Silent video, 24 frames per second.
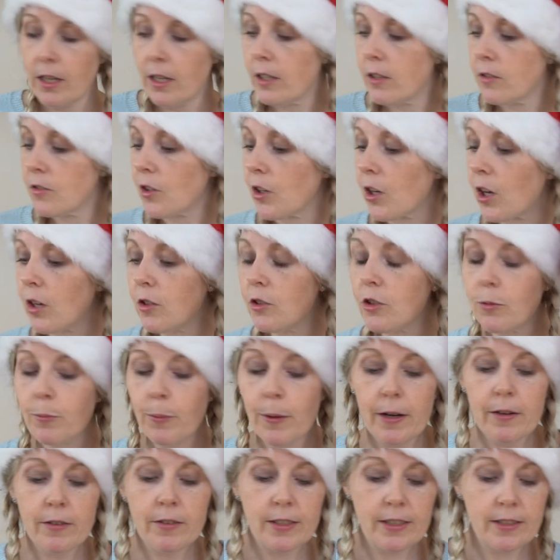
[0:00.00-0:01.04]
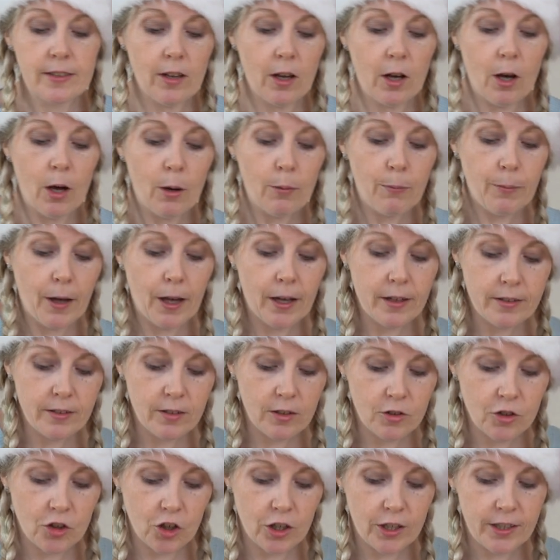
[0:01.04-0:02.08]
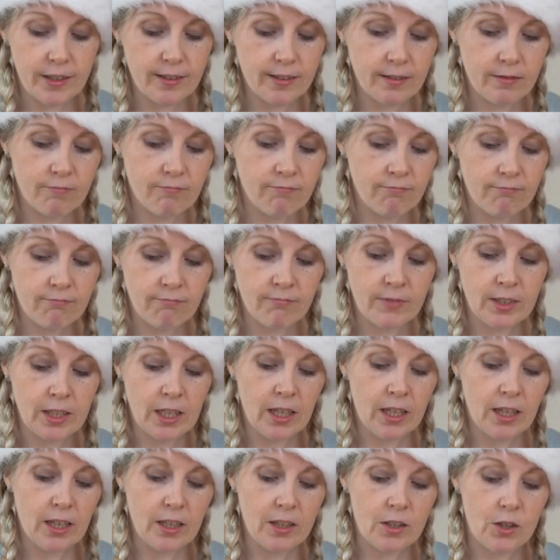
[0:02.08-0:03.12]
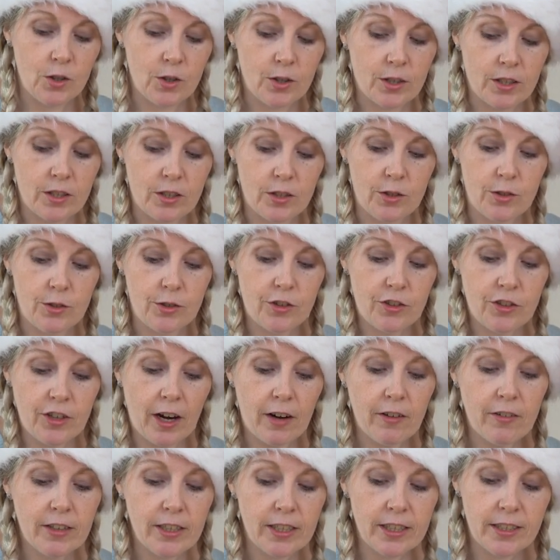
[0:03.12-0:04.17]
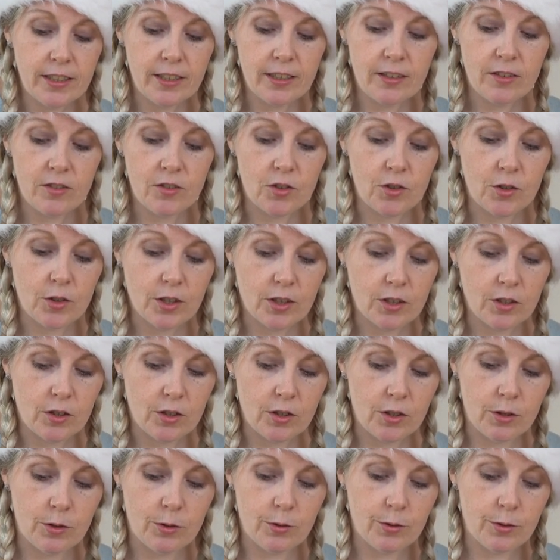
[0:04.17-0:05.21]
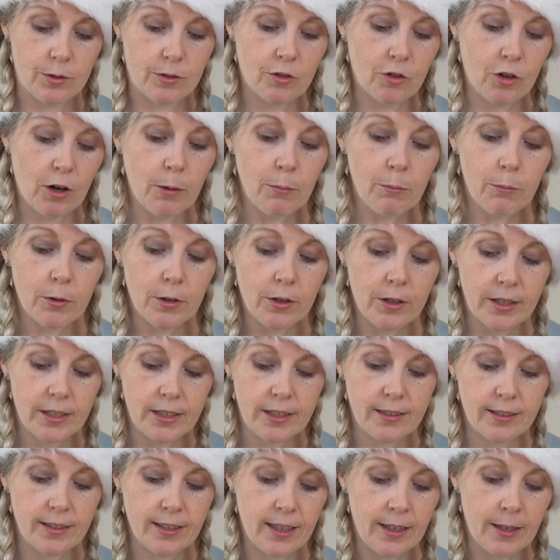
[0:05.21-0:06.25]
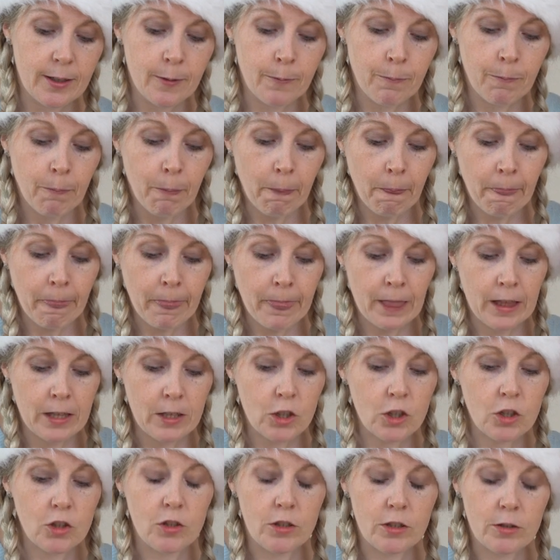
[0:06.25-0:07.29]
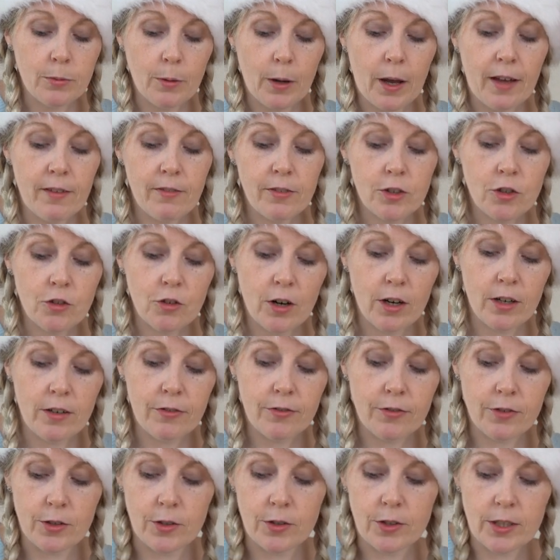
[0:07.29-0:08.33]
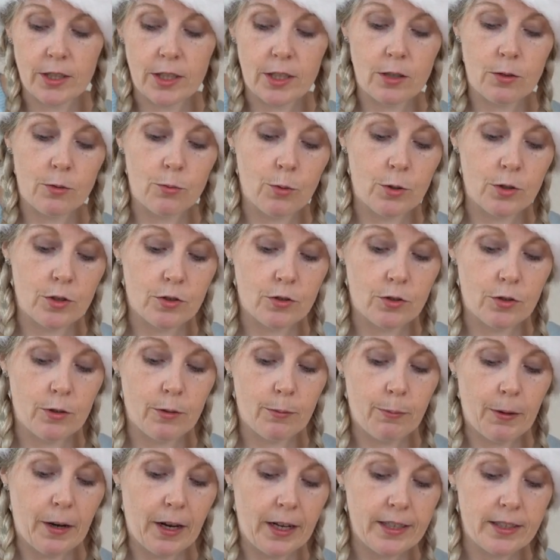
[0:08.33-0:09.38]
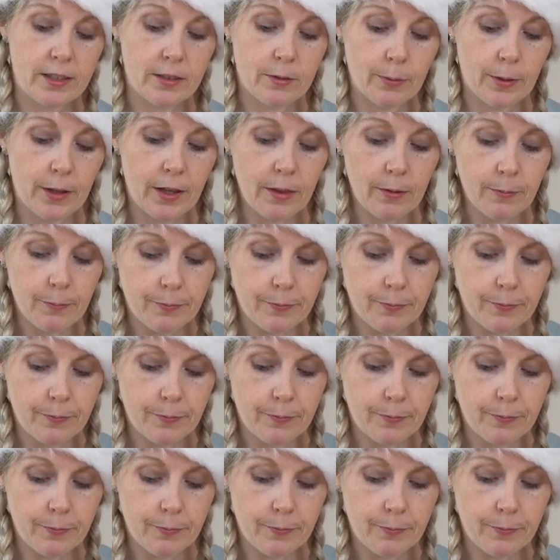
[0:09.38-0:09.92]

So goji berries are personal choice. You can use cherries, you can use cranberries, you can use whatever dry fruit that you want to replace with.